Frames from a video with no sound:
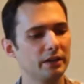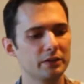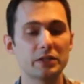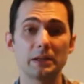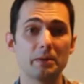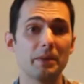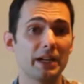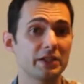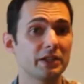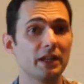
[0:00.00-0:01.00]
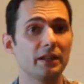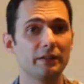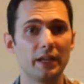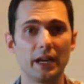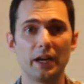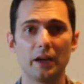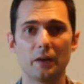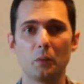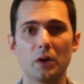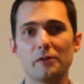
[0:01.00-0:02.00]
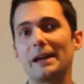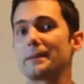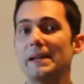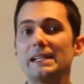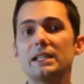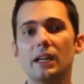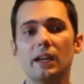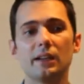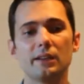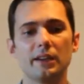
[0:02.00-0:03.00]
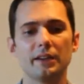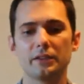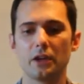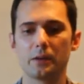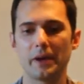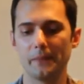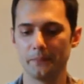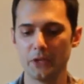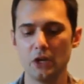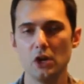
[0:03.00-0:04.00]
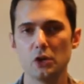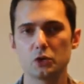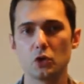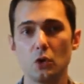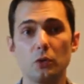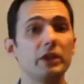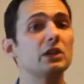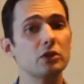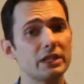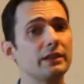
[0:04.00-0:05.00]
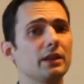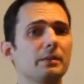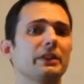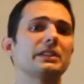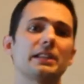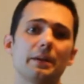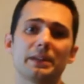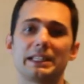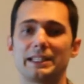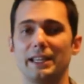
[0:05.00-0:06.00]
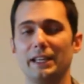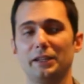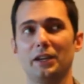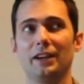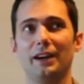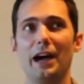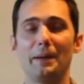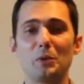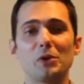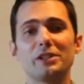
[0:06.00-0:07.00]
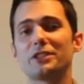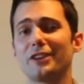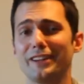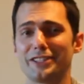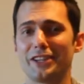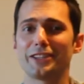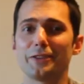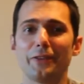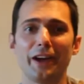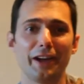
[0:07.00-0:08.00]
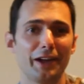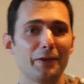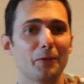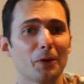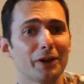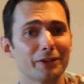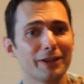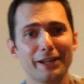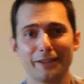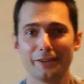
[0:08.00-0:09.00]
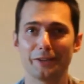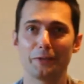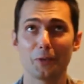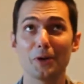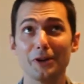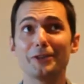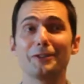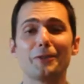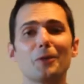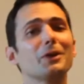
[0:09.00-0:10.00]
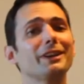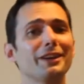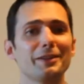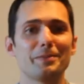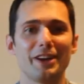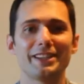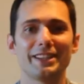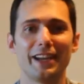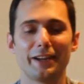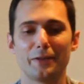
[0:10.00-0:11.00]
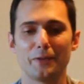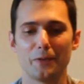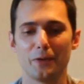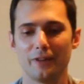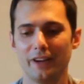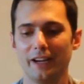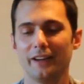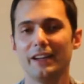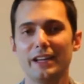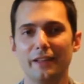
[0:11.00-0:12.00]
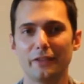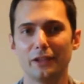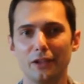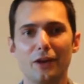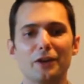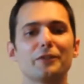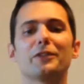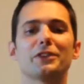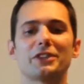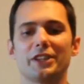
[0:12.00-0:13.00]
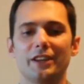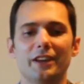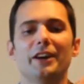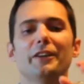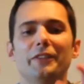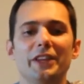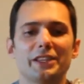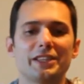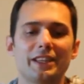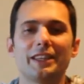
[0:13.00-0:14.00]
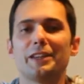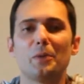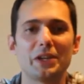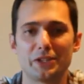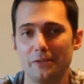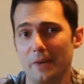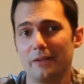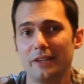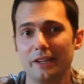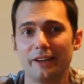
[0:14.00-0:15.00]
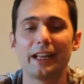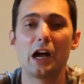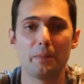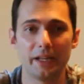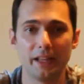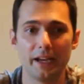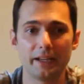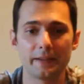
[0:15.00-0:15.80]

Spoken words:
sleeping bags that I want to recommend and talk about. So the interesting thing about this topic is that I'm going to try to justify a $440 price tag for the long version of this, the Western Mountaineering Alpine Light.